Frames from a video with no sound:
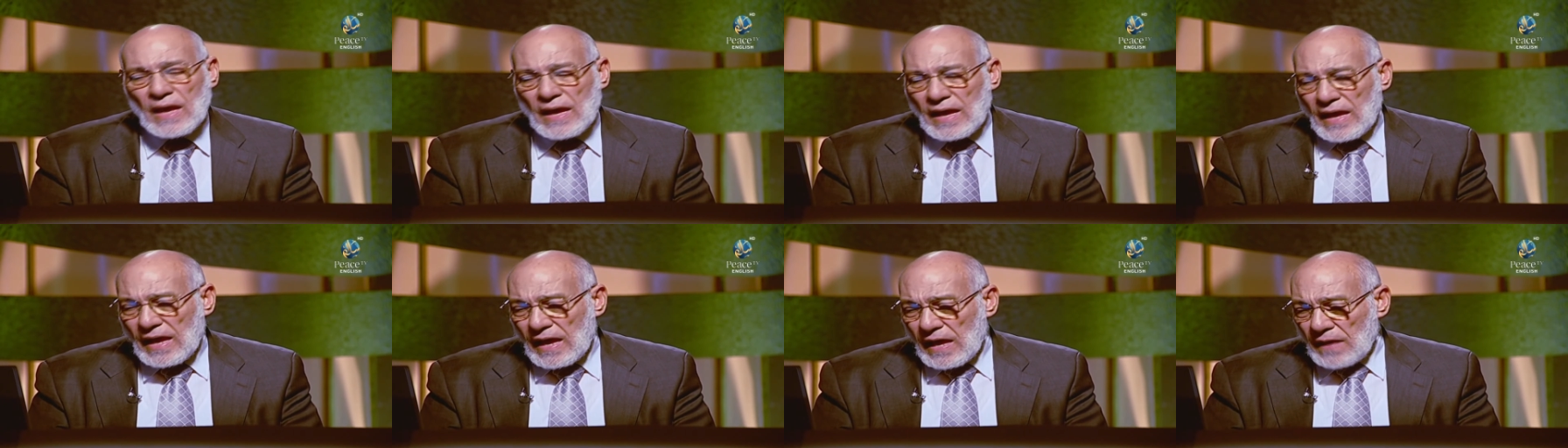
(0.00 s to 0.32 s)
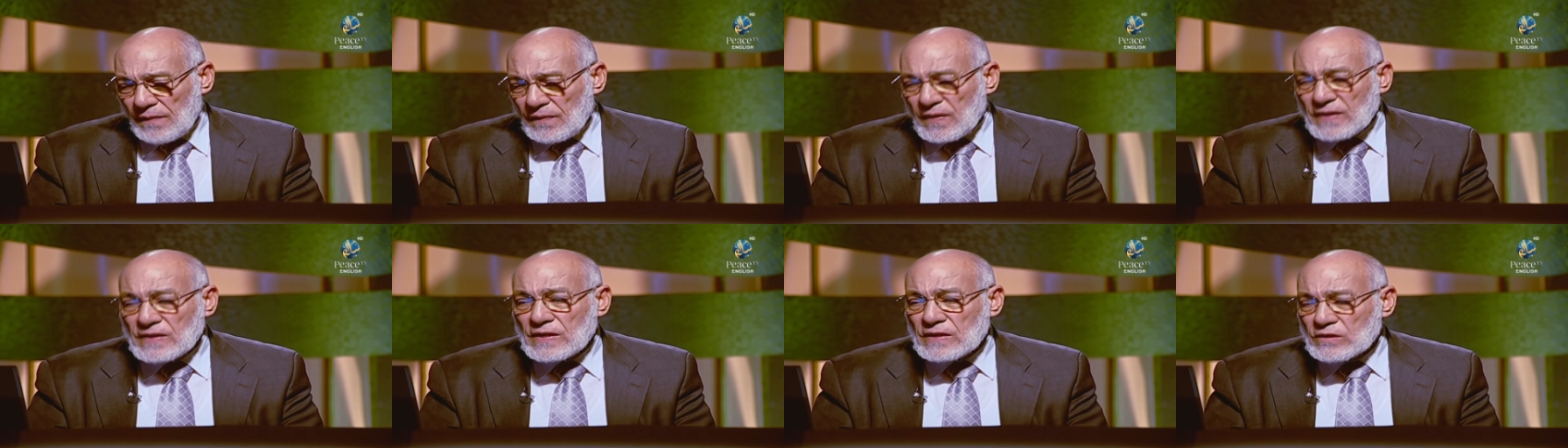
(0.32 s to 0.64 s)
And
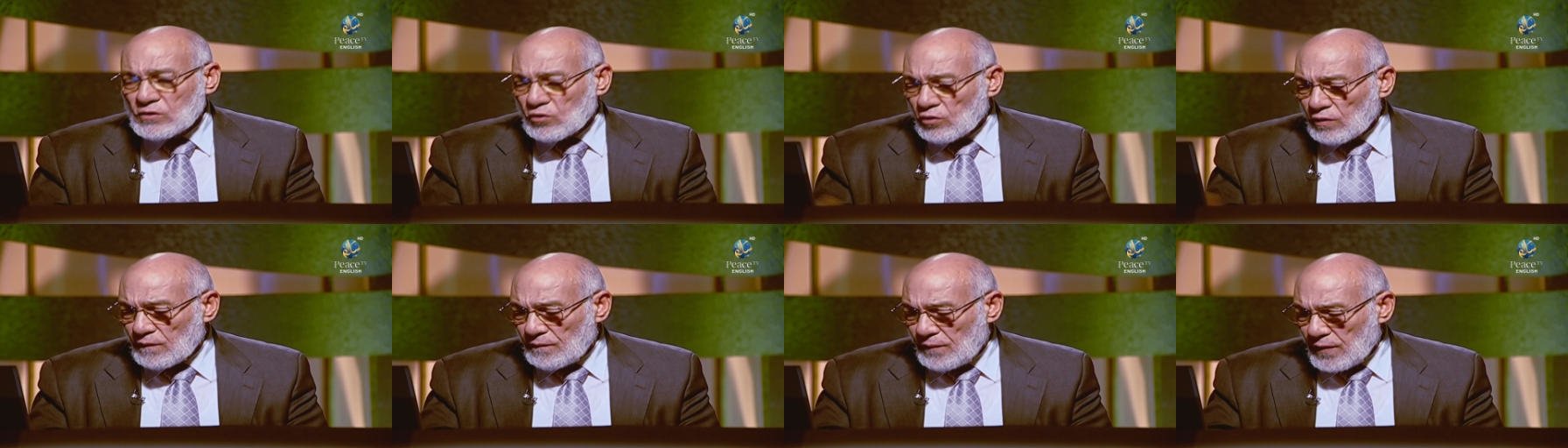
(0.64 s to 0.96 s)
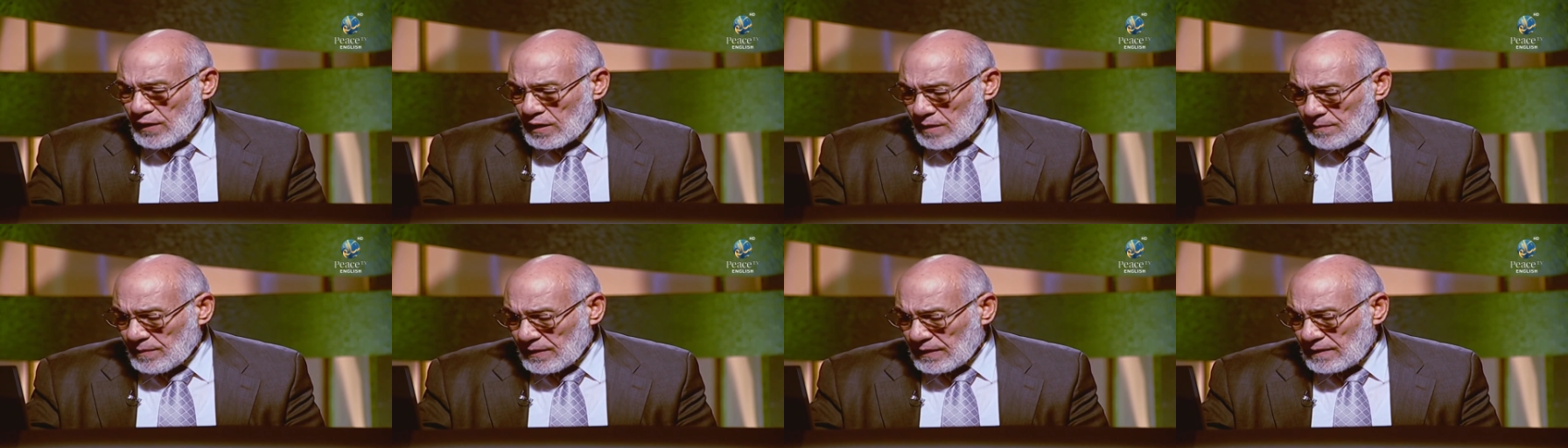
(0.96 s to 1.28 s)
this is
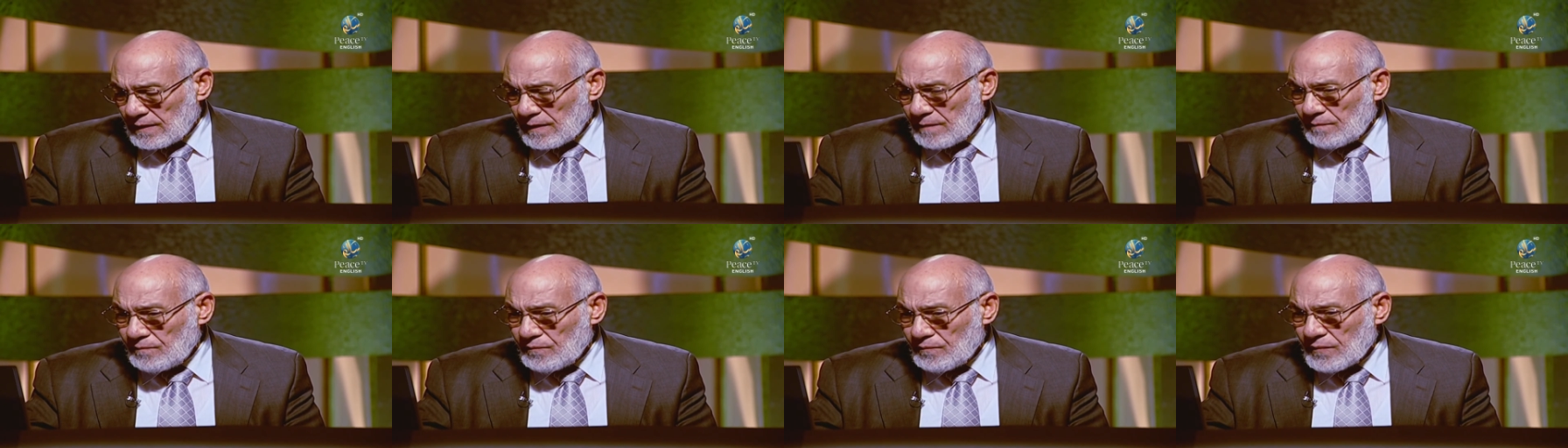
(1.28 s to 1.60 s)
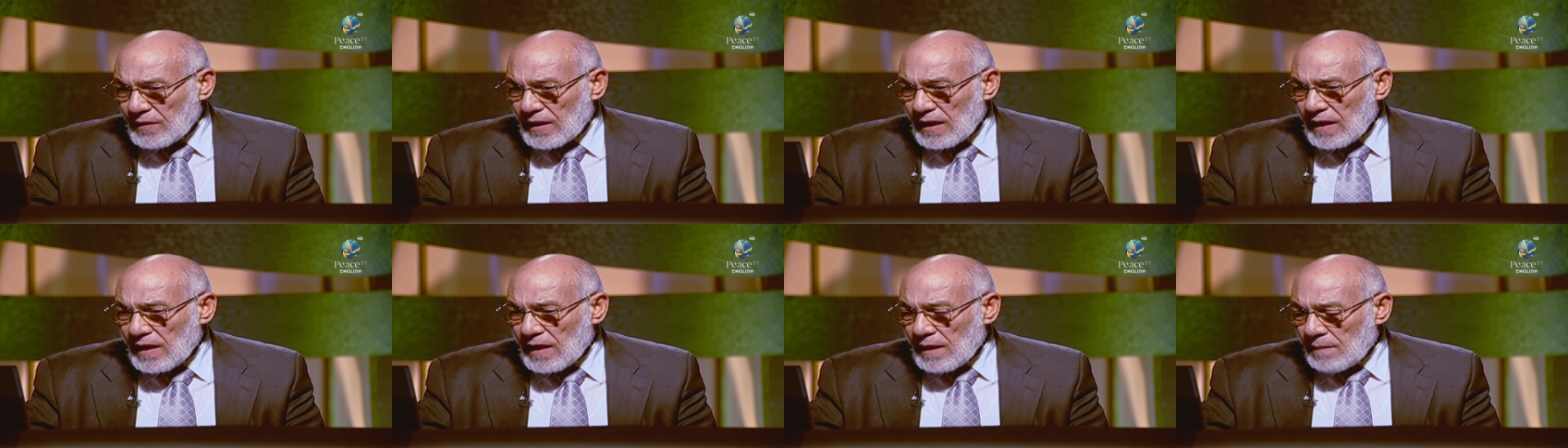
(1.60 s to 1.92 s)
confirmed
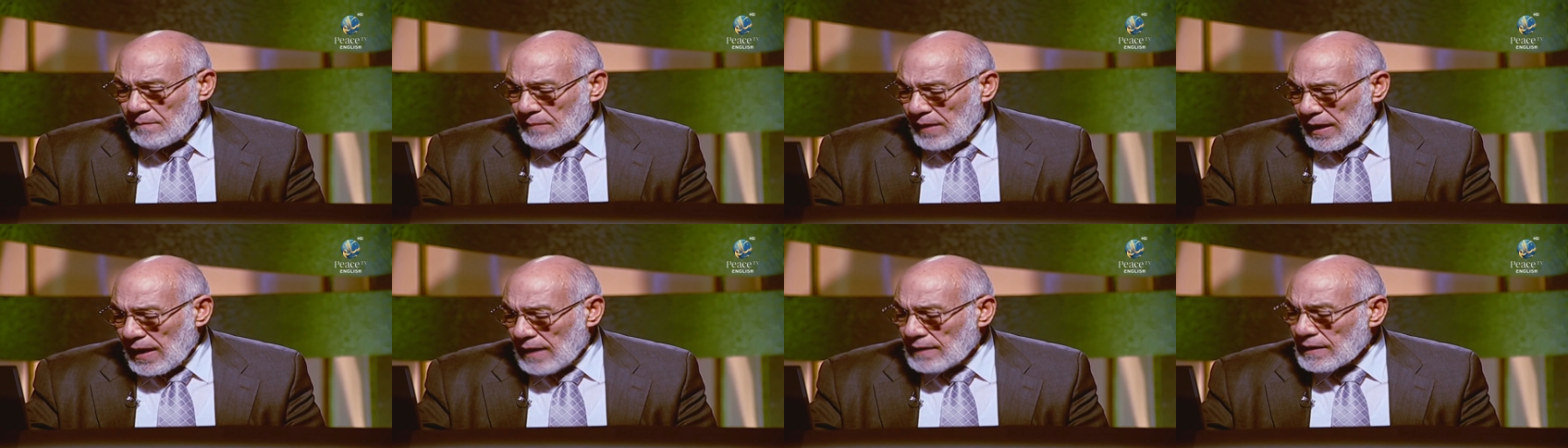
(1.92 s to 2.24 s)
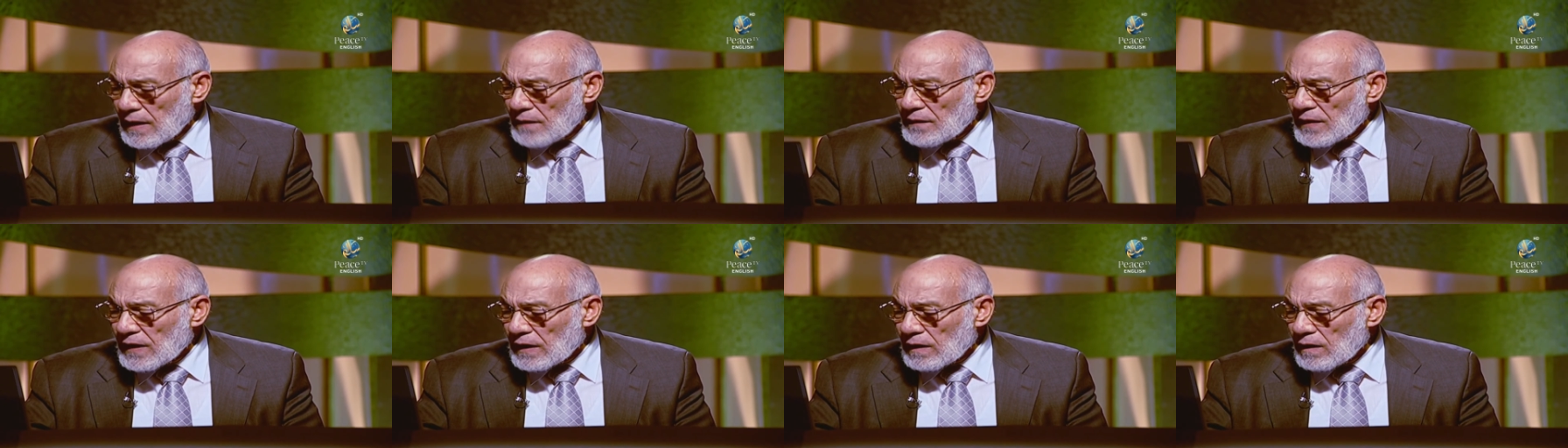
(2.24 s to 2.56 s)
by
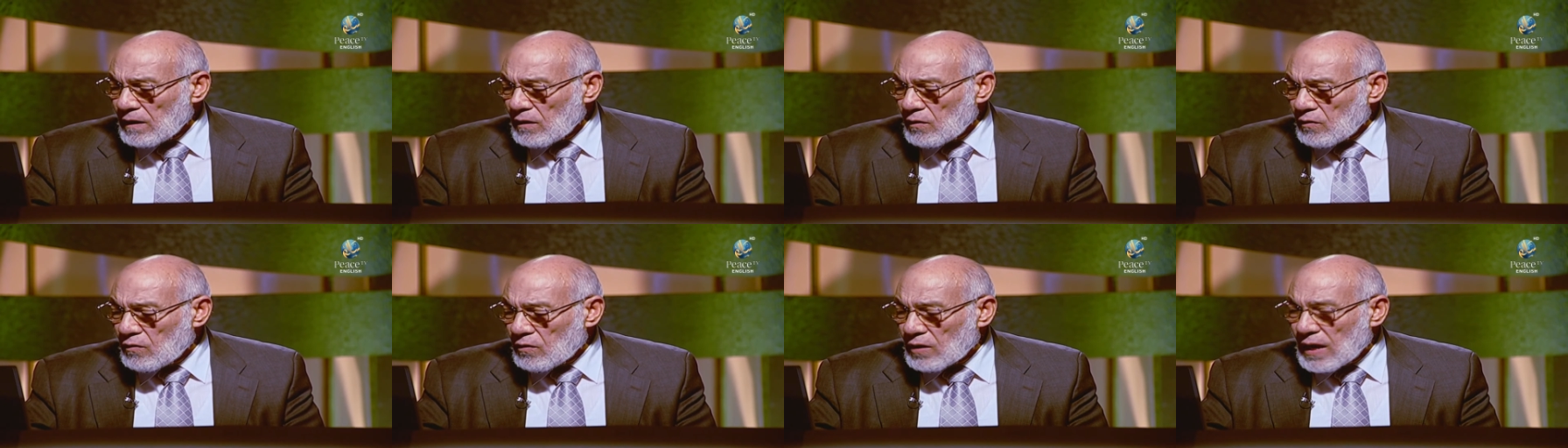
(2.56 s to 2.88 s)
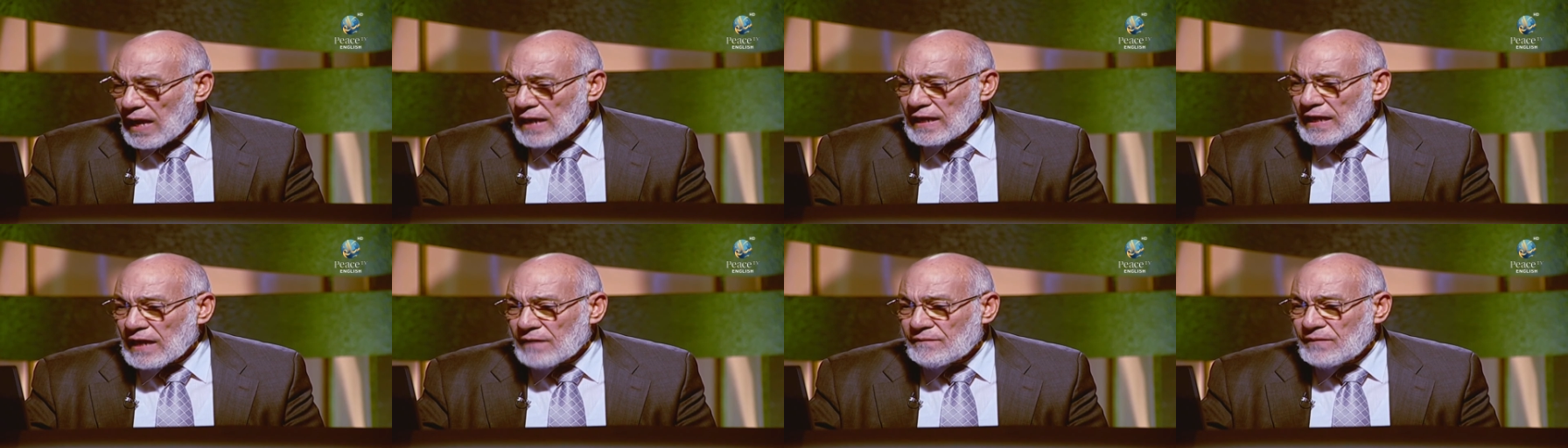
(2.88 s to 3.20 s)
another
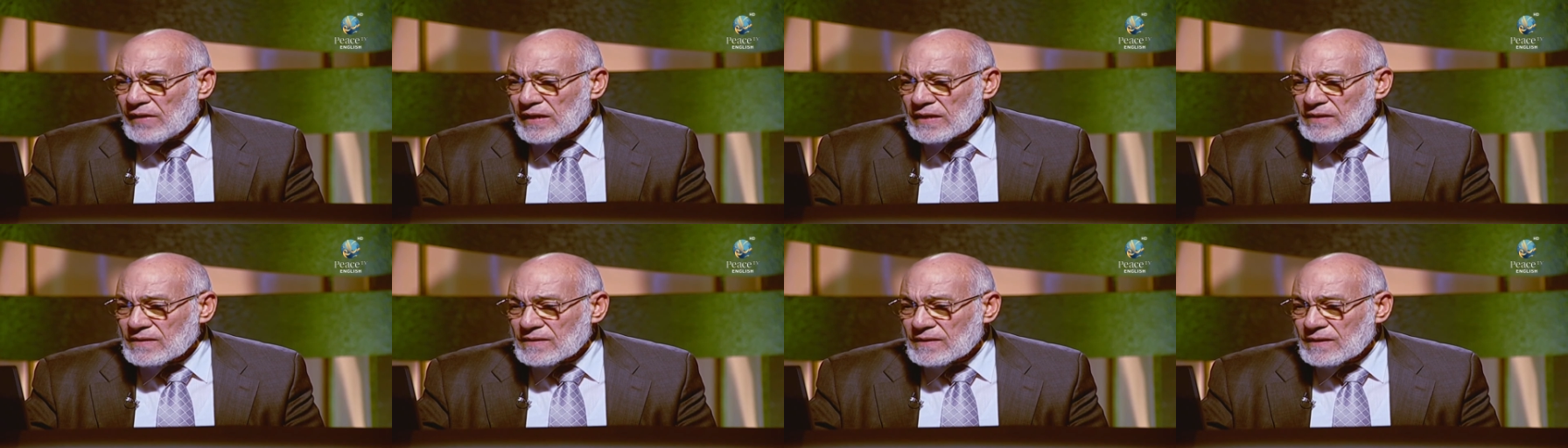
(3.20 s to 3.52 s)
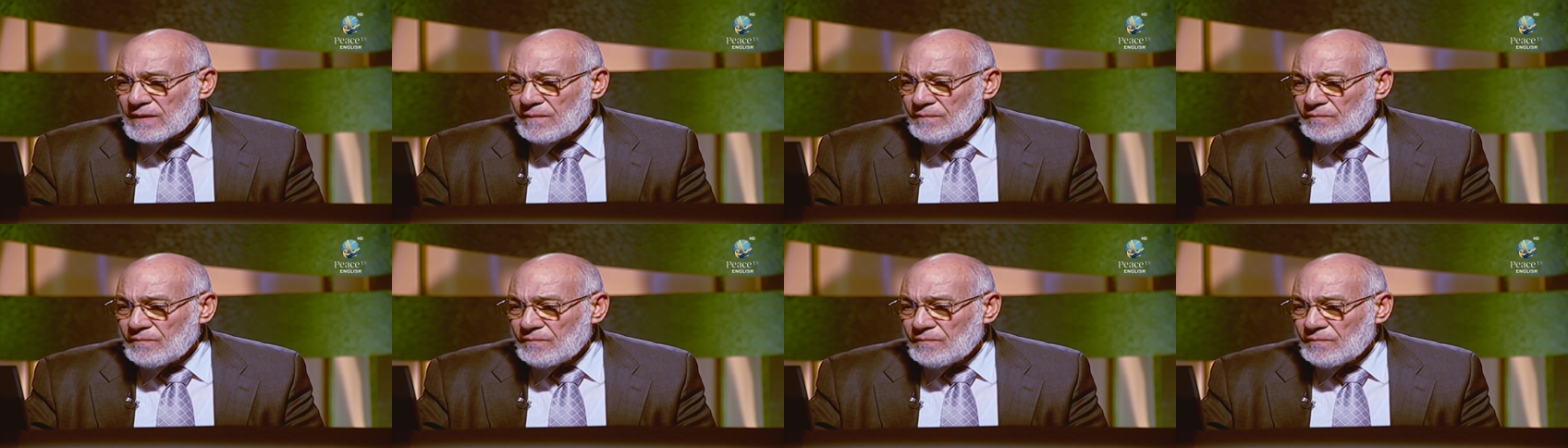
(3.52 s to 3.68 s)
Quranic verse.